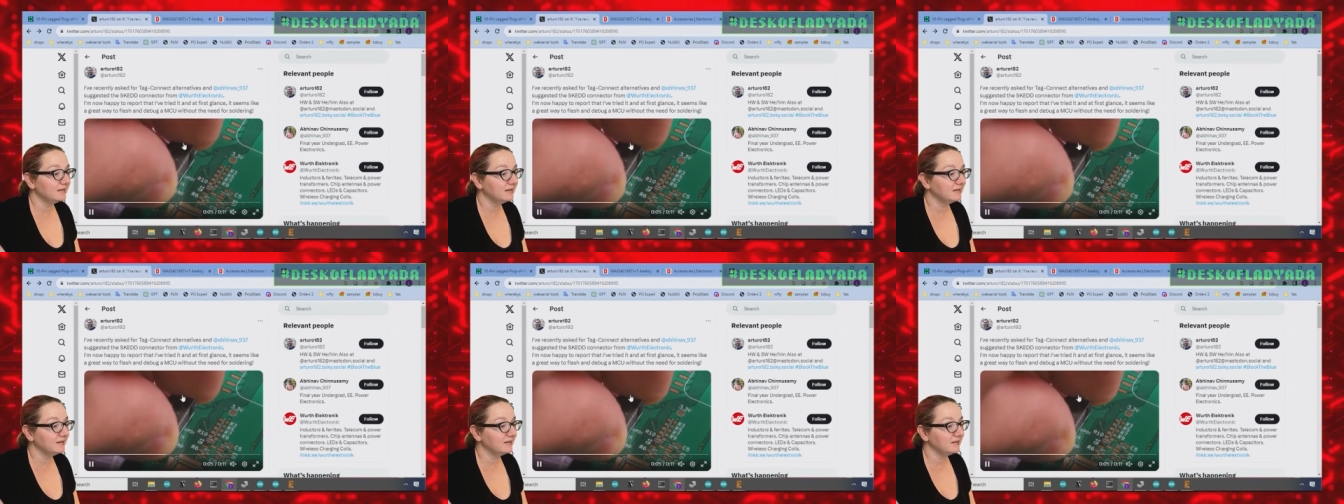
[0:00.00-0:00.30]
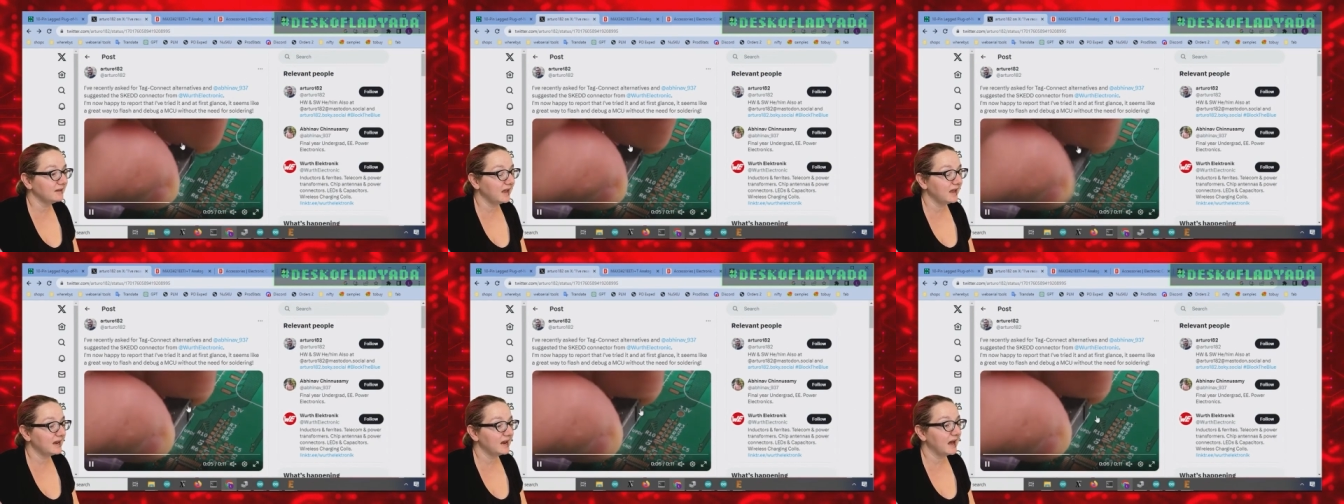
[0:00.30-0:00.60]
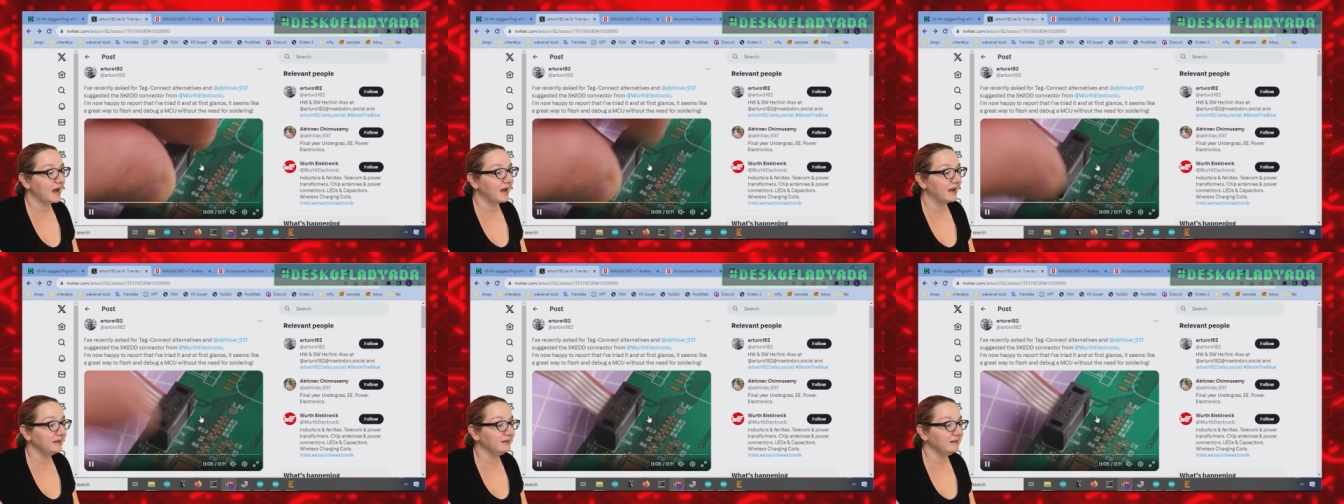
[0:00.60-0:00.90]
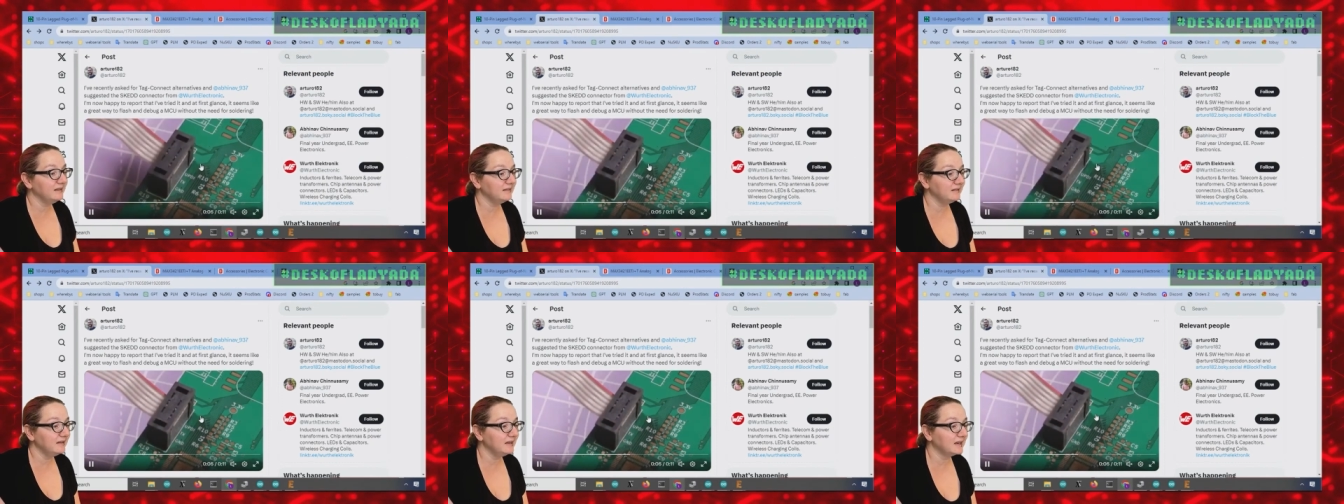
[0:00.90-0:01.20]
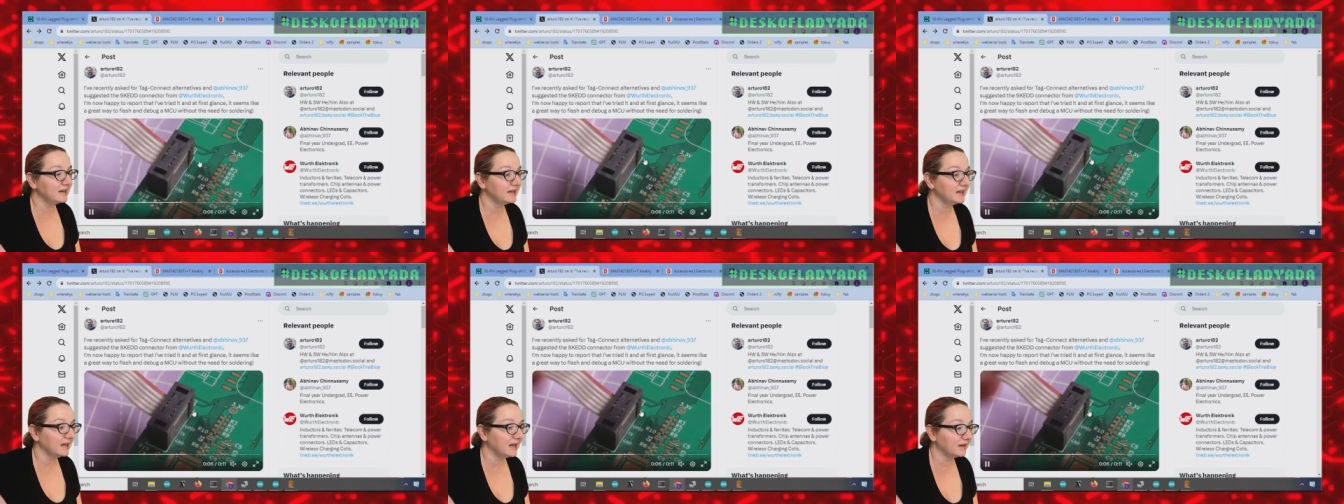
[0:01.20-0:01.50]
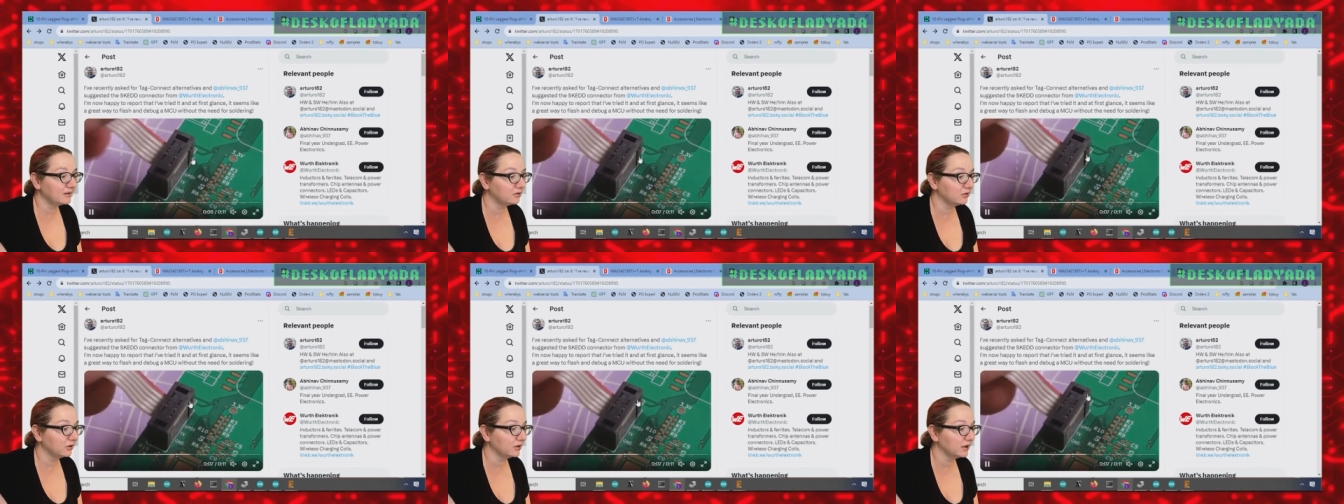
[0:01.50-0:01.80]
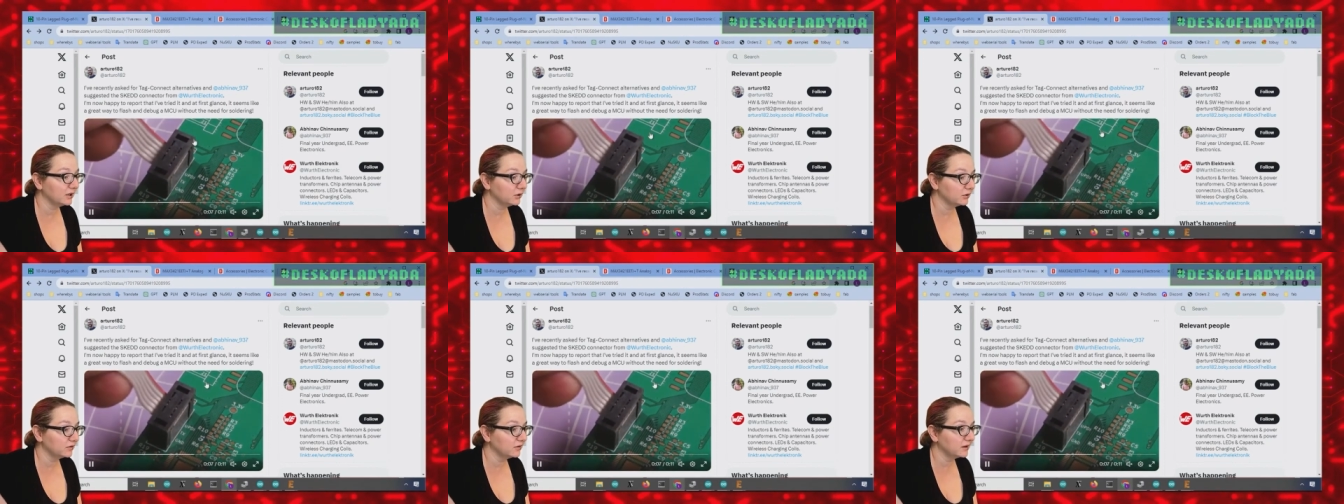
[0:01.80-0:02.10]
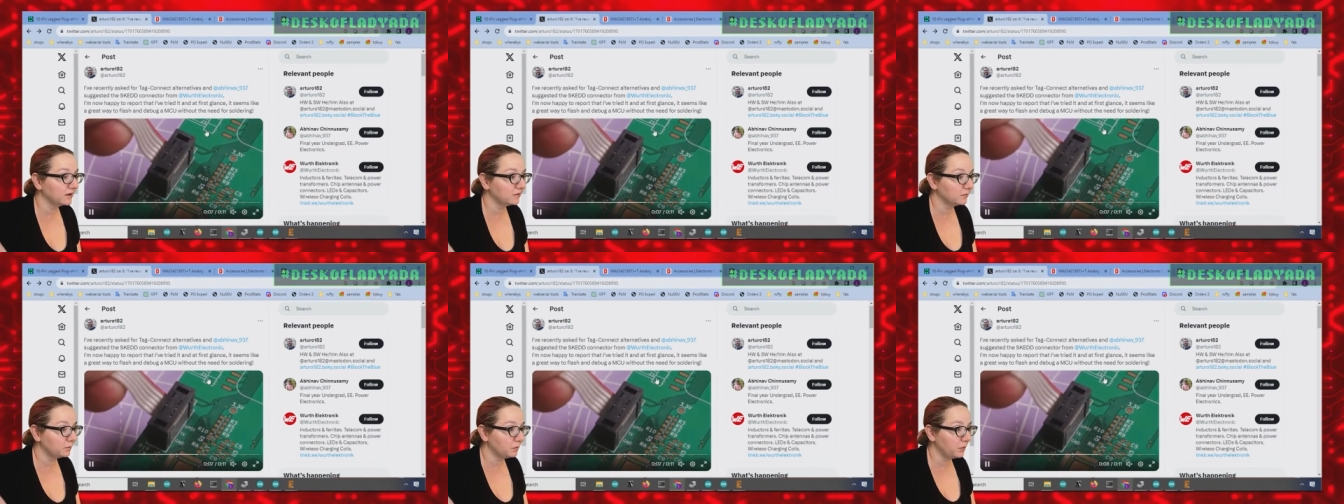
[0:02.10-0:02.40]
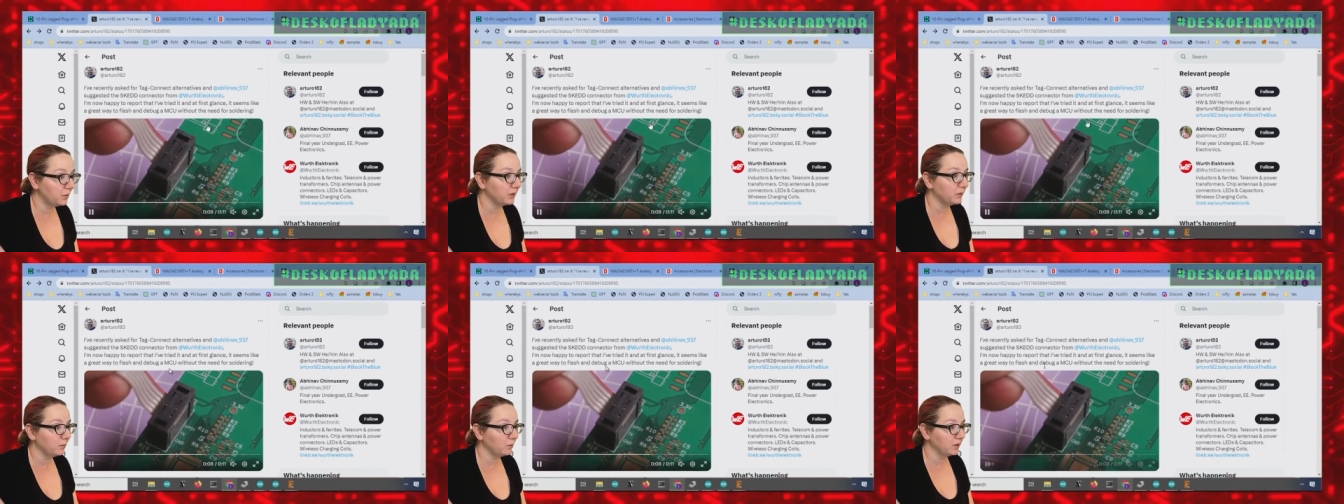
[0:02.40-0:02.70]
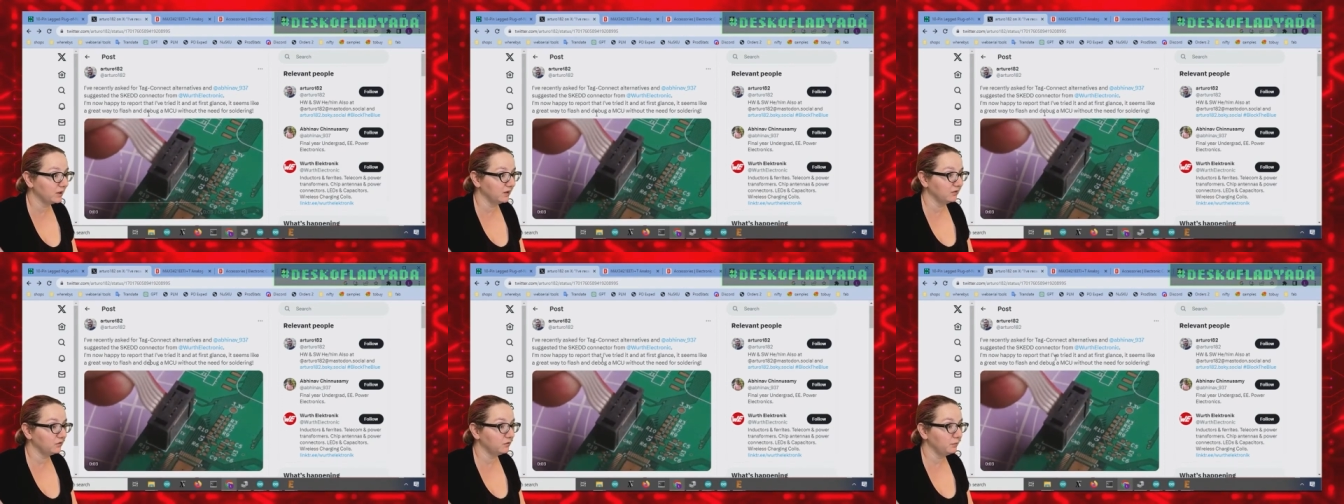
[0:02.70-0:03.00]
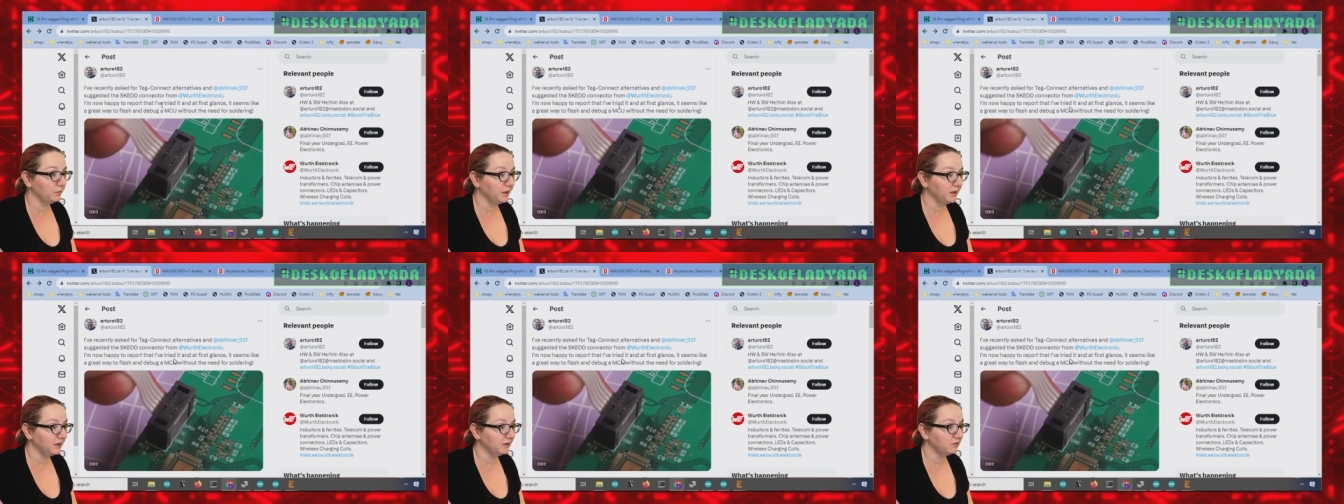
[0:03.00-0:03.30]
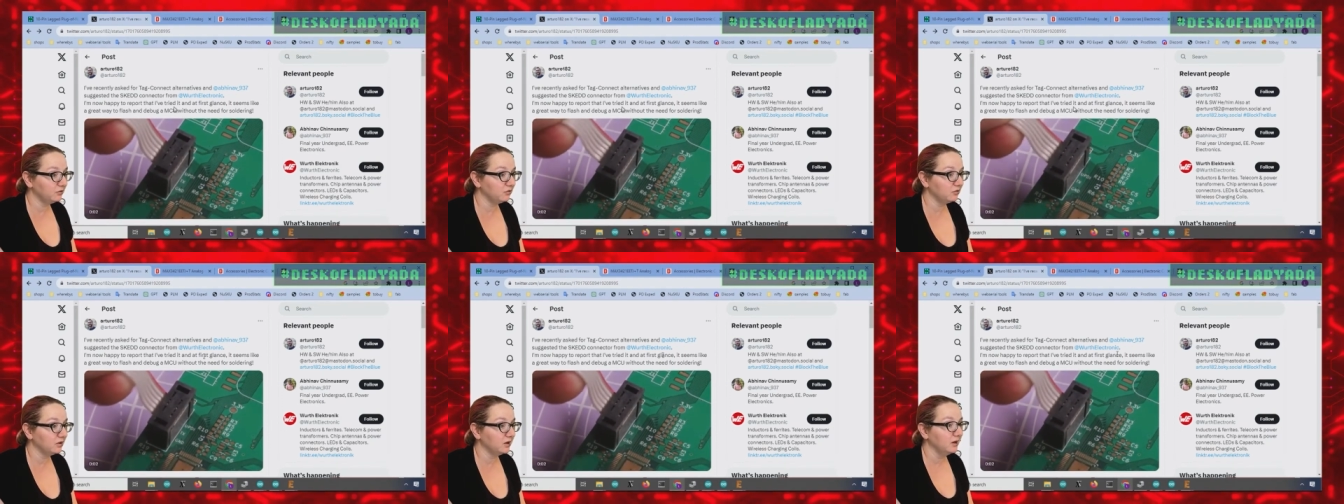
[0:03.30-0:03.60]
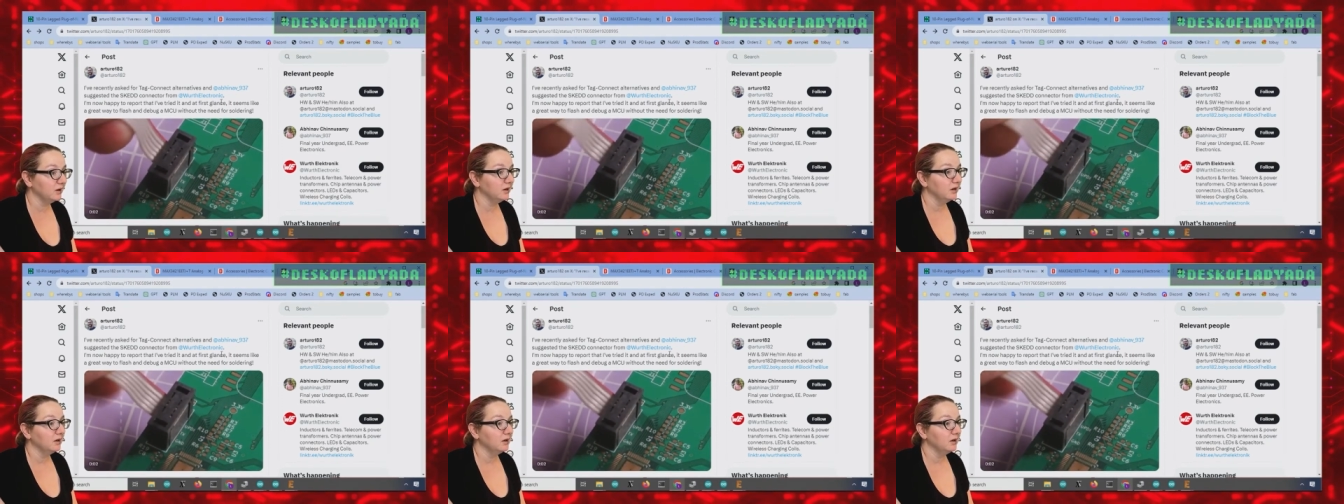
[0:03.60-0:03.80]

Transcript: This is an I D C connector, and it looks like it's zero point one inch pitch